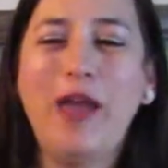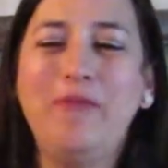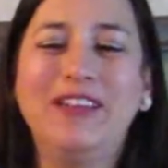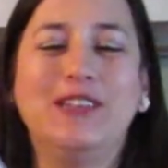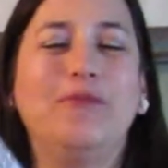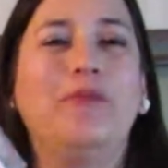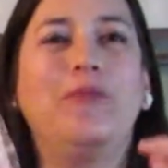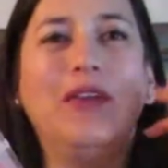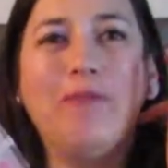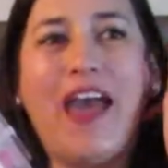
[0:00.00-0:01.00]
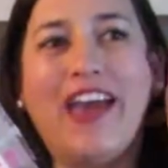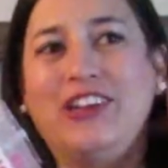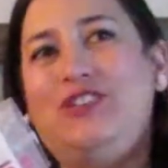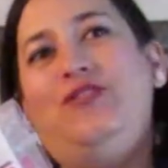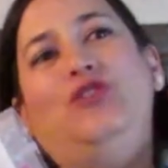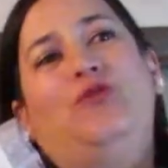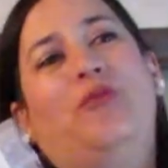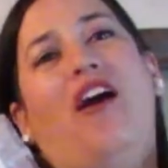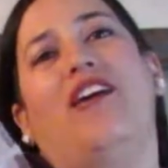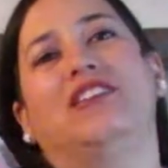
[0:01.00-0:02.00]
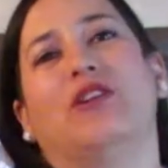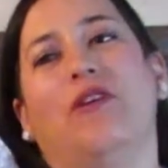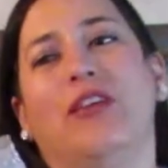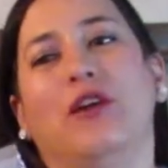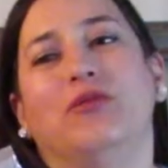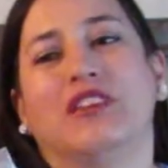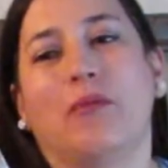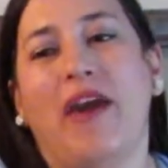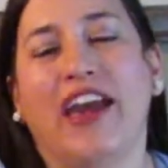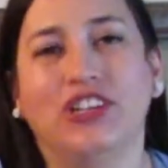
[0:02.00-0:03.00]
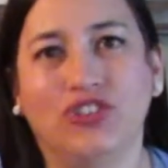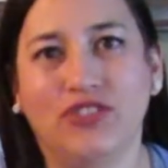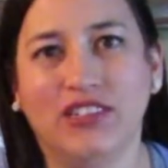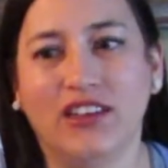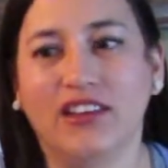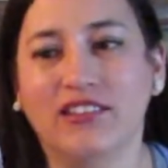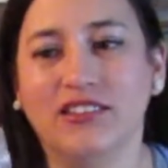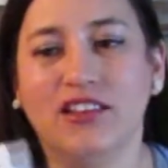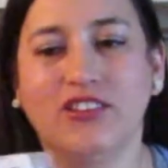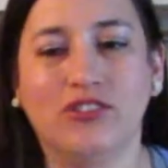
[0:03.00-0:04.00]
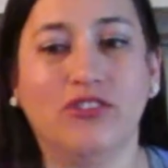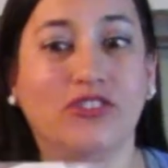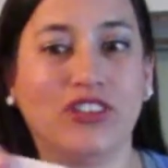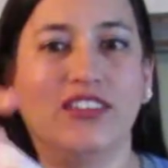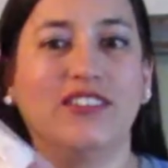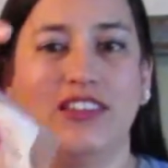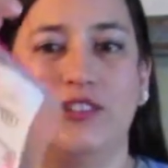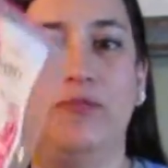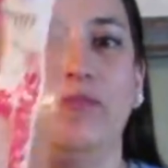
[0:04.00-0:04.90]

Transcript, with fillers: I picked up a big package of these from Costco. I think it was like a package of six. So there's like six